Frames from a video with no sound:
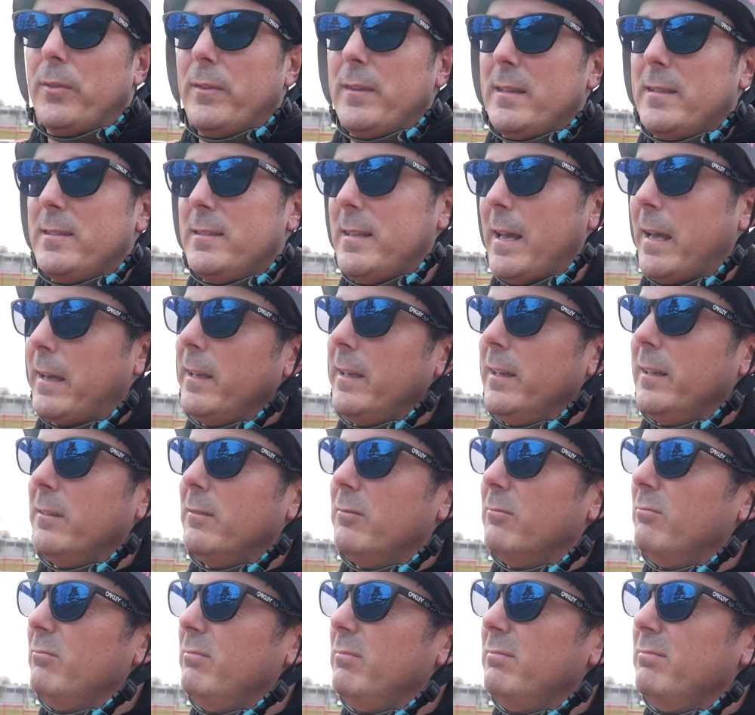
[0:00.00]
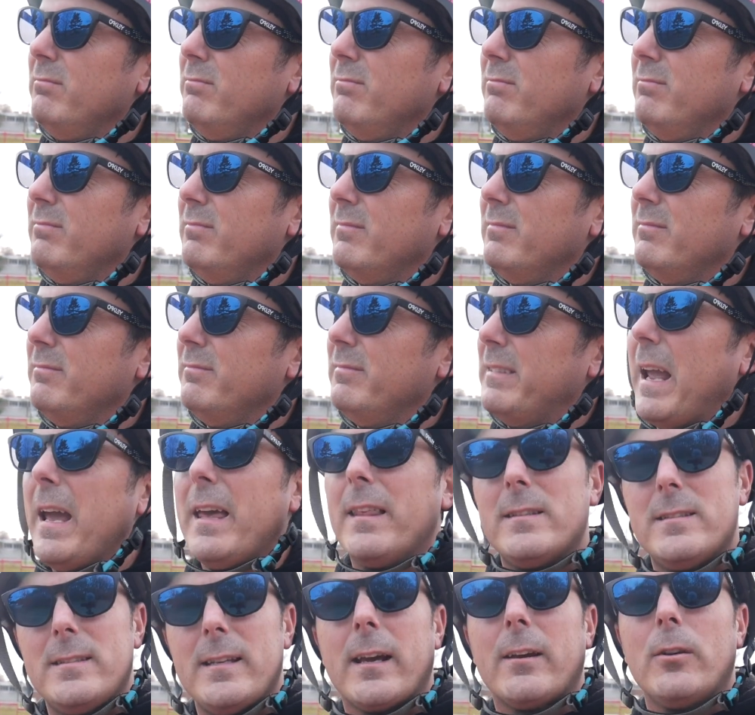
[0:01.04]
the second, mm, yeah,
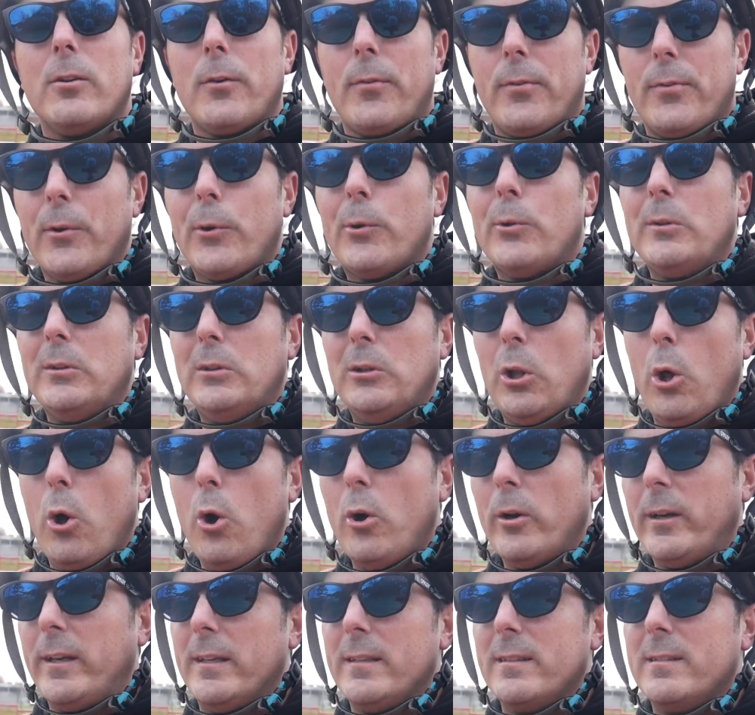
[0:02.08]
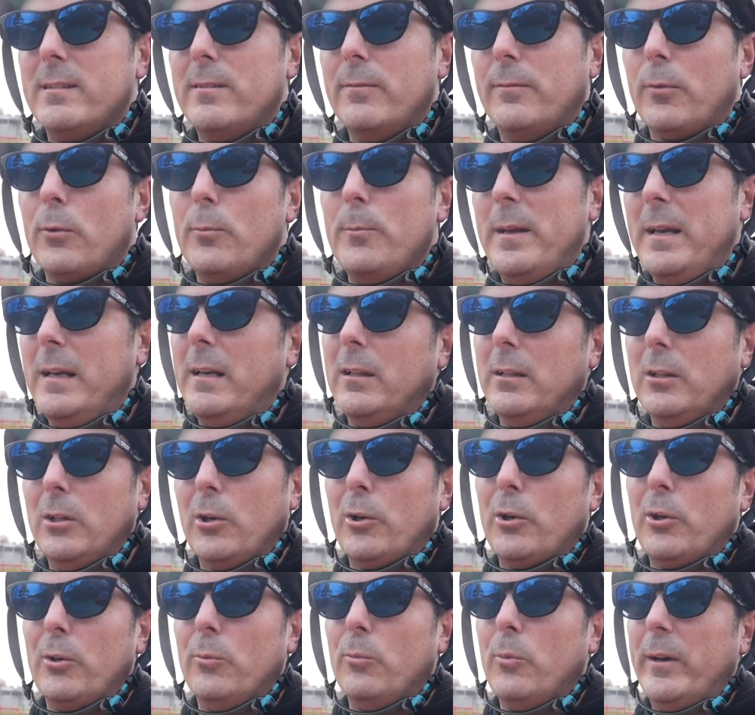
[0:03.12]
the second or third longest for me to
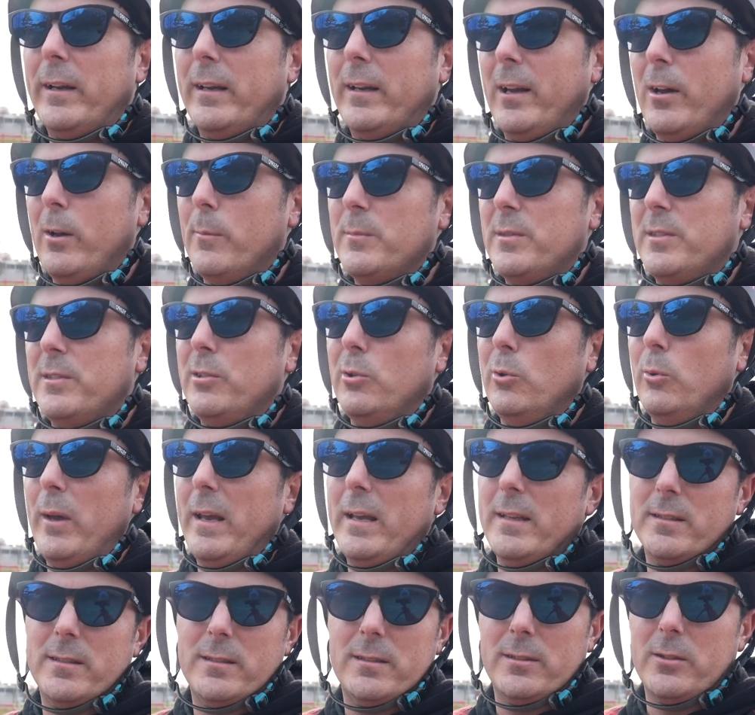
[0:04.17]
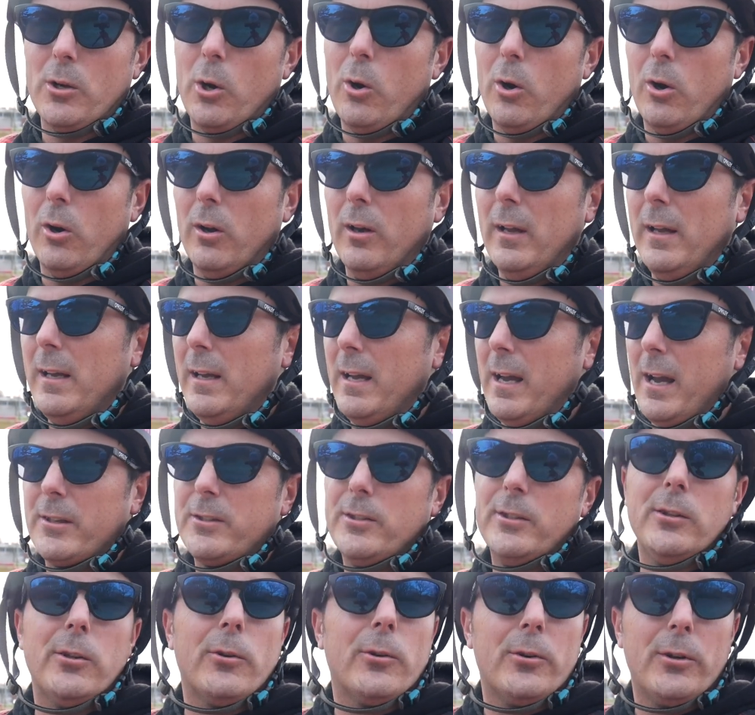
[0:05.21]
learn when it comes to a stall. I
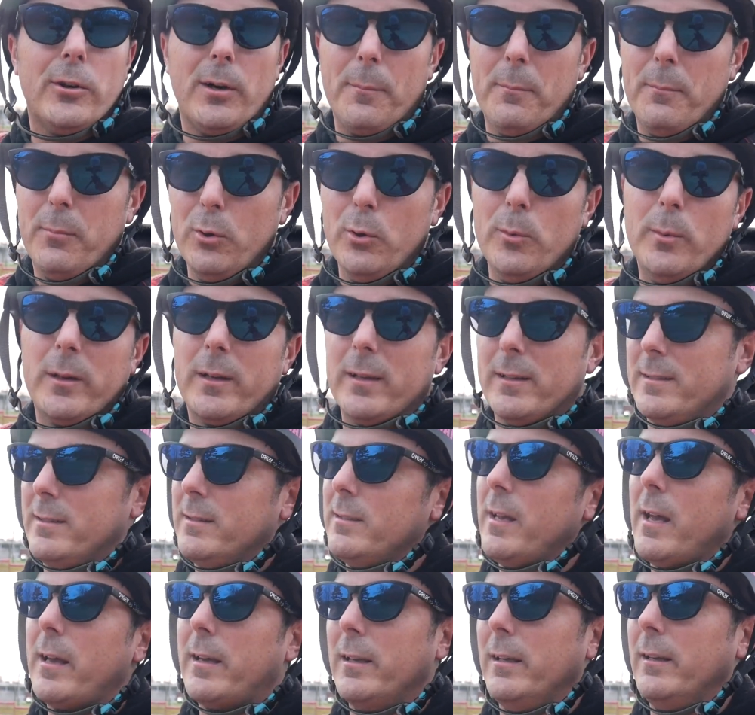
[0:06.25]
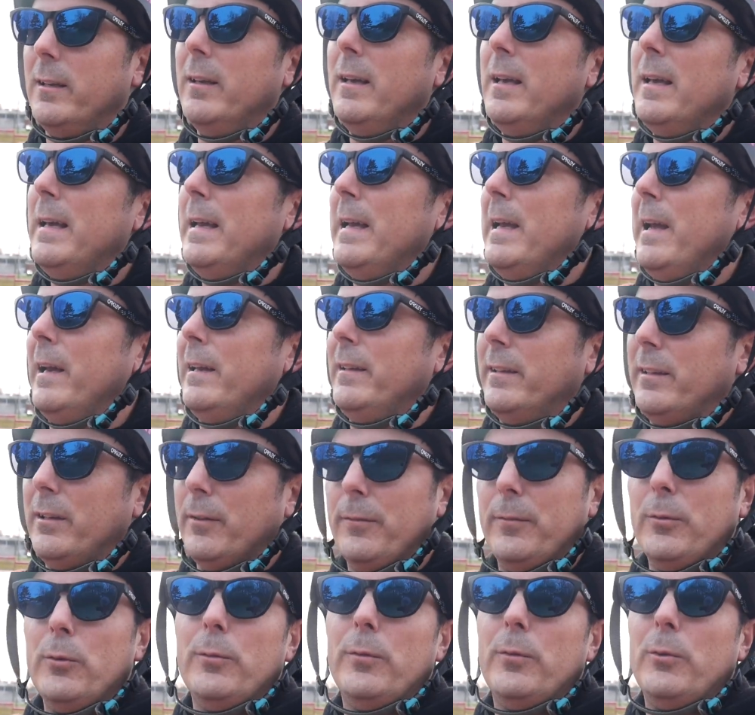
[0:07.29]
actually learning abubaca second, and then a
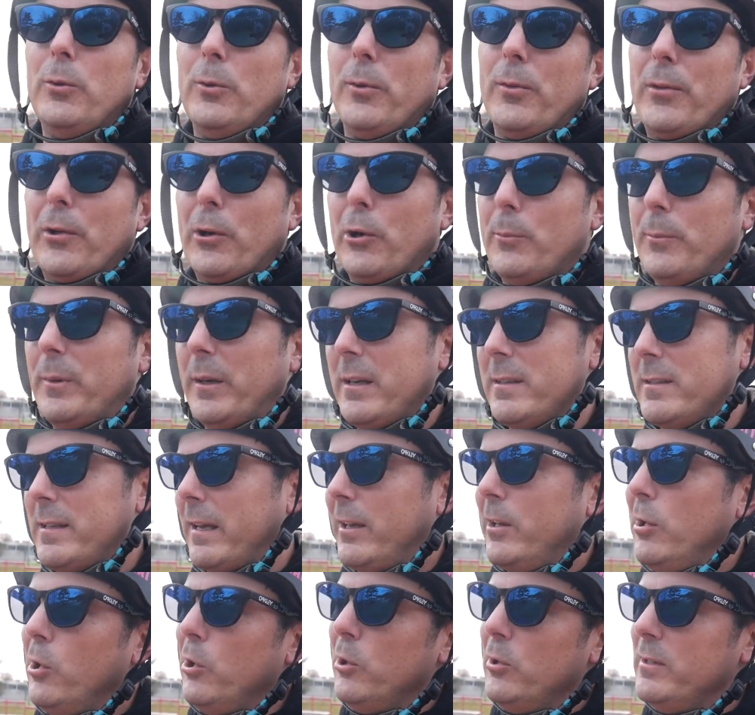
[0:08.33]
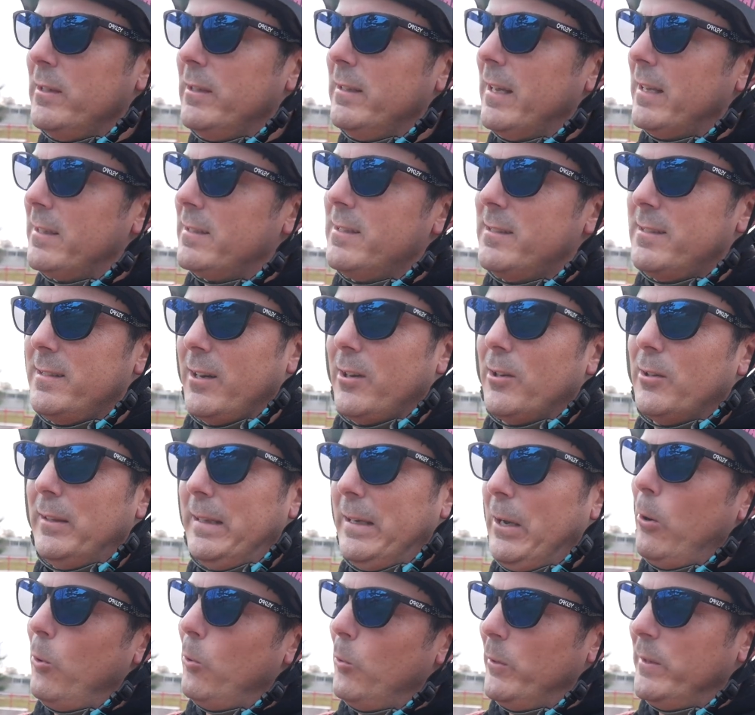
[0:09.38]
Fufanu third because I couldn't necessarily
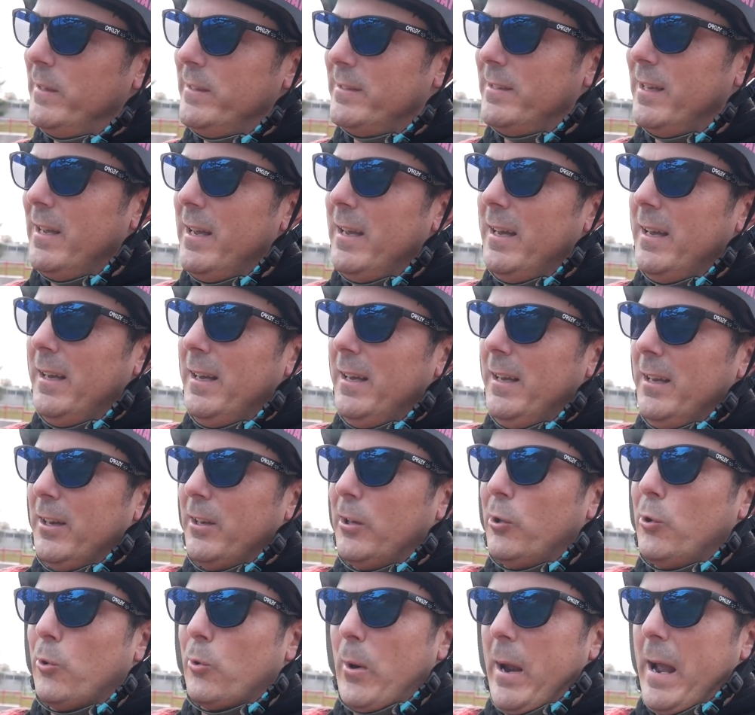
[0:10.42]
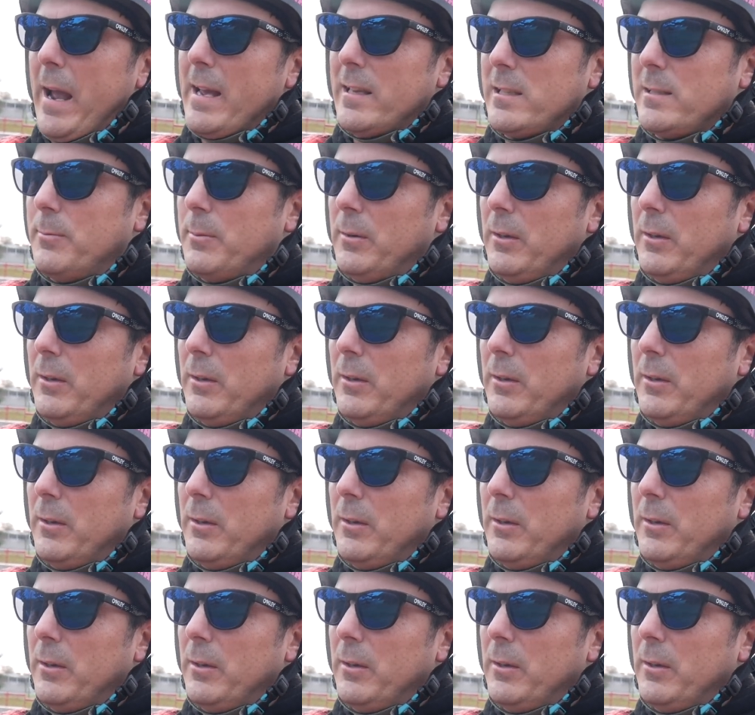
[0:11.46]
always grasp